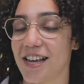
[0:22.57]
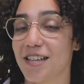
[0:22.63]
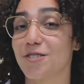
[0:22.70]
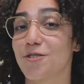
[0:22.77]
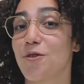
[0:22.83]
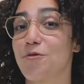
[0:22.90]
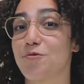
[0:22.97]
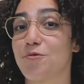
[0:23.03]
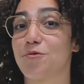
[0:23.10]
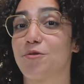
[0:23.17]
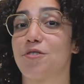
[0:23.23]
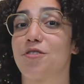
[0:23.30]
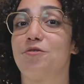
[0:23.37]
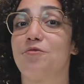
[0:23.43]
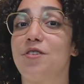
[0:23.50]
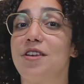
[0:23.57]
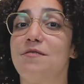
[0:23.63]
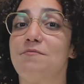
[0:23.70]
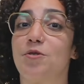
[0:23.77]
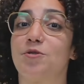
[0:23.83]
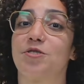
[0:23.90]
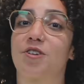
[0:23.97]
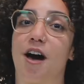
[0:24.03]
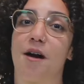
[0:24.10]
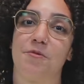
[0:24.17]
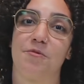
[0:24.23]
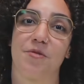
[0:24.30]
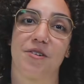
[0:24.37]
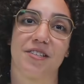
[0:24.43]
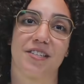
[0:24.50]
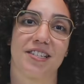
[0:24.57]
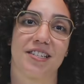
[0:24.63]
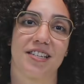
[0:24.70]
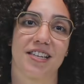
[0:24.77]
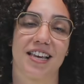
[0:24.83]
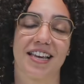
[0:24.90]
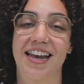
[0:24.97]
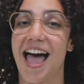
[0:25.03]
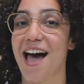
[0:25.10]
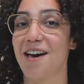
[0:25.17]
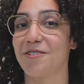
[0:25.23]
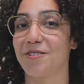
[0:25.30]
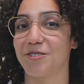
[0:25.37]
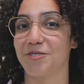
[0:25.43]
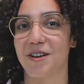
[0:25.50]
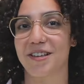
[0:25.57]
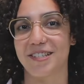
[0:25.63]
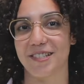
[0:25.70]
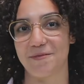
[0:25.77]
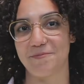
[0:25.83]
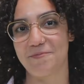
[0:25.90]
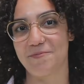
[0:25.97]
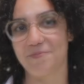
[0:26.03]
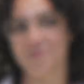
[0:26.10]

let's go through the three most common ones and how to address them.